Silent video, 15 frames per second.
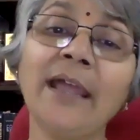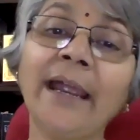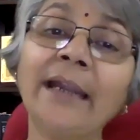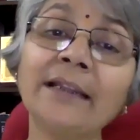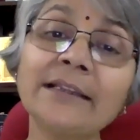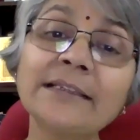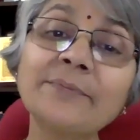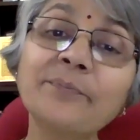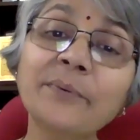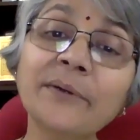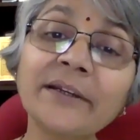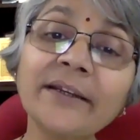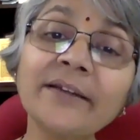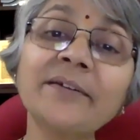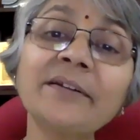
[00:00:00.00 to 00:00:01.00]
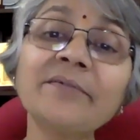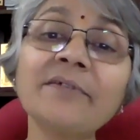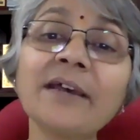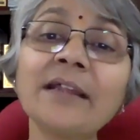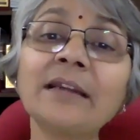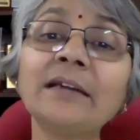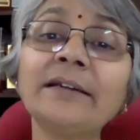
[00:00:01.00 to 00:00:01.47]
And this predictive
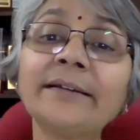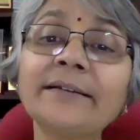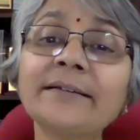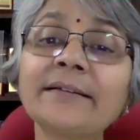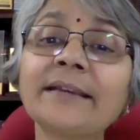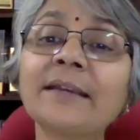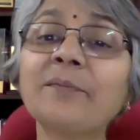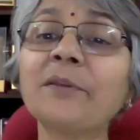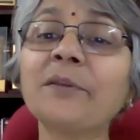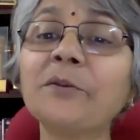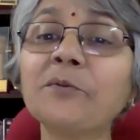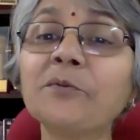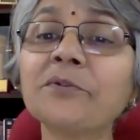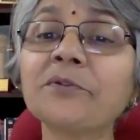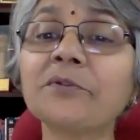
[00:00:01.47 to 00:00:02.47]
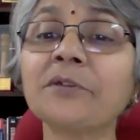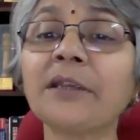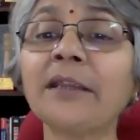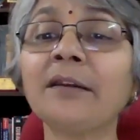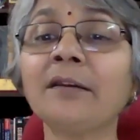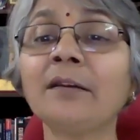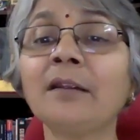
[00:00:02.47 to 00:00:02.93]
analytics can be used
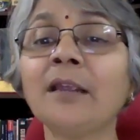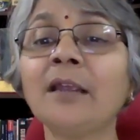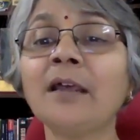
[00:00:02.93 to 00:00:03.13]
in